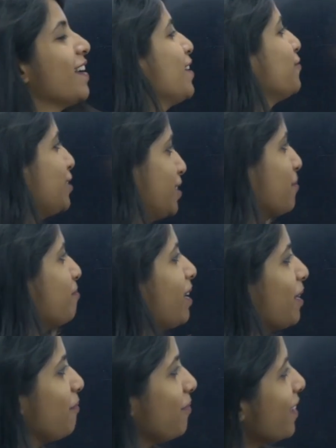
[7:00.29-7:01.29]
for some
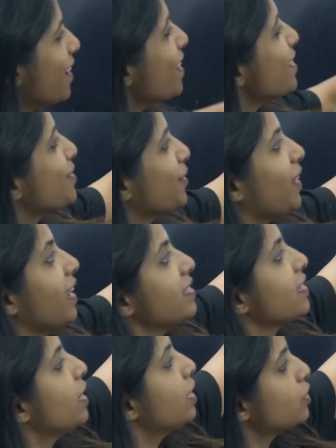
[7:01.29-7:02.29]
time. So yes,
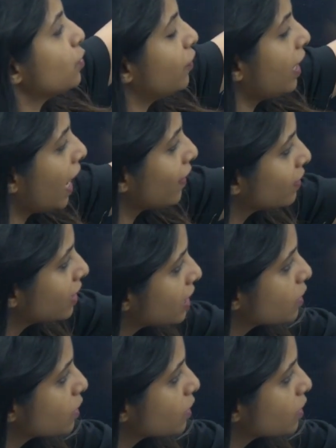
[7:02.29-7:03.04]
so we have these